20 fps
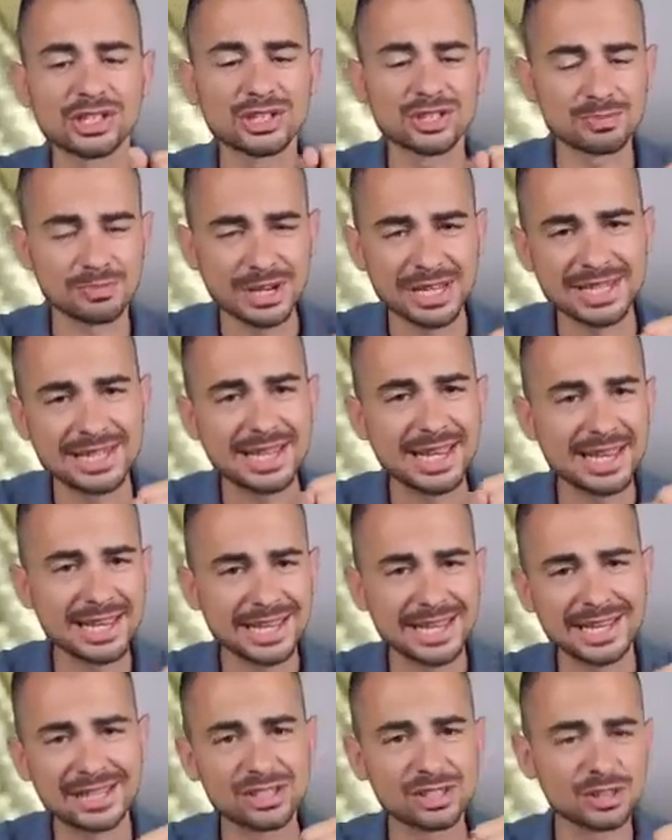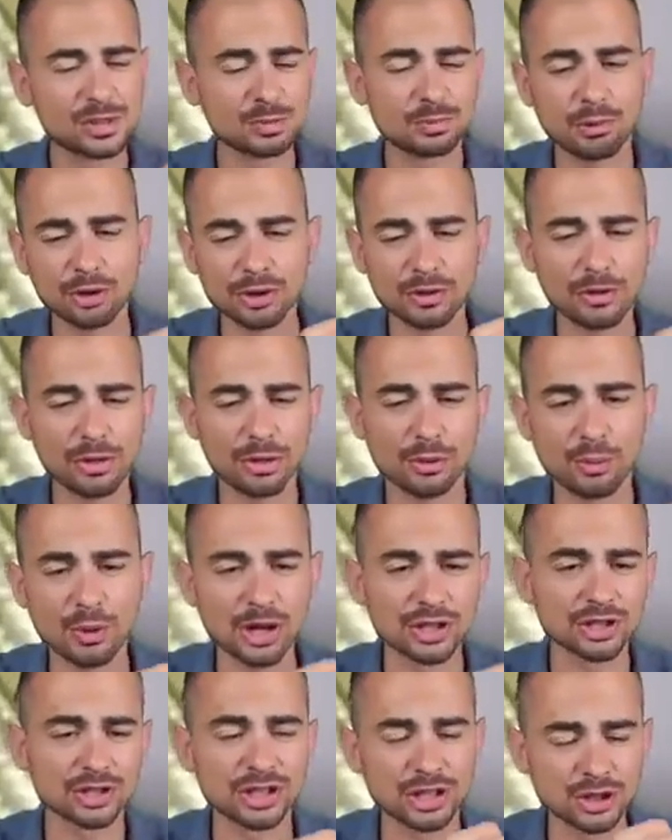He's maintaining this point of
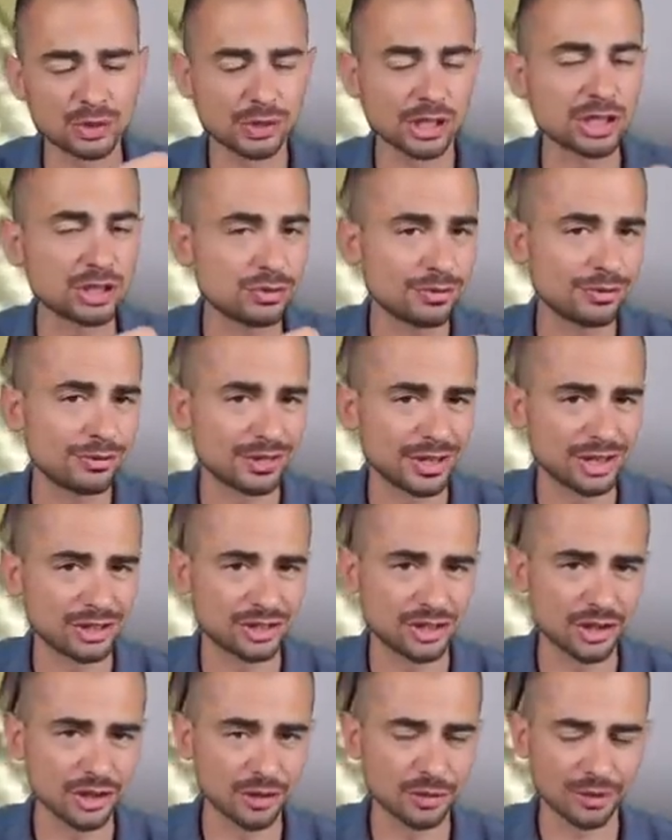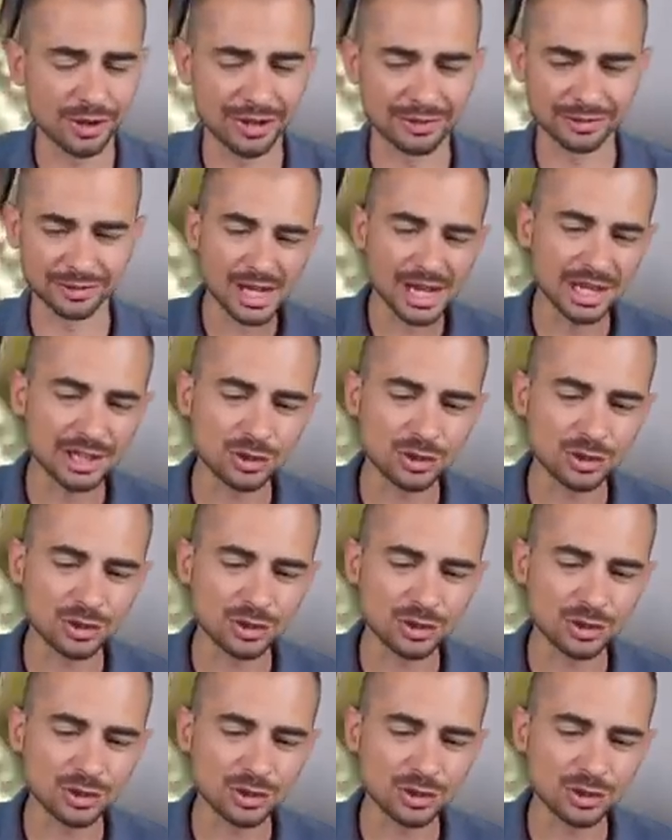thrust. He's trying to feel the aircraft.